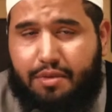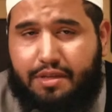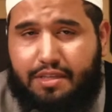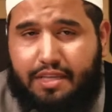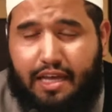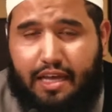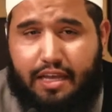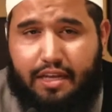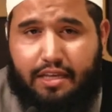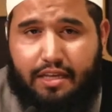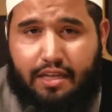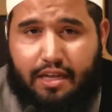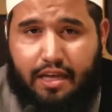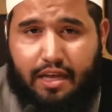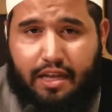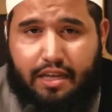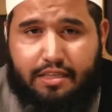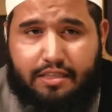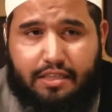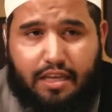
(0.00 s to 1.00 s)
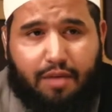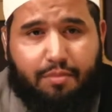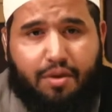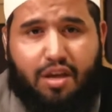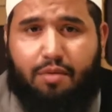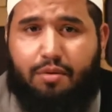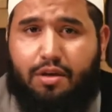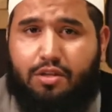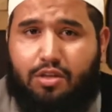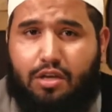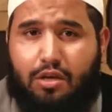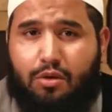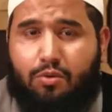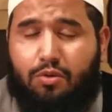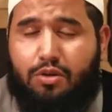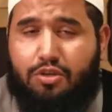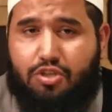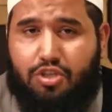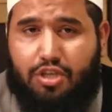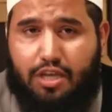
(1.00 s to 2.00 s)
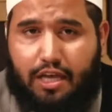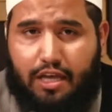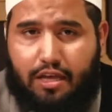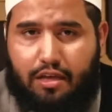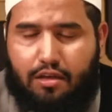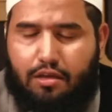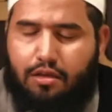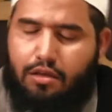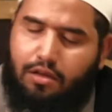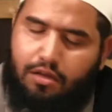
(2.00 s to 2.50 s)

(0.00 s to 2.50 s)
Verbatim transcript: does not mean that Ali is authority of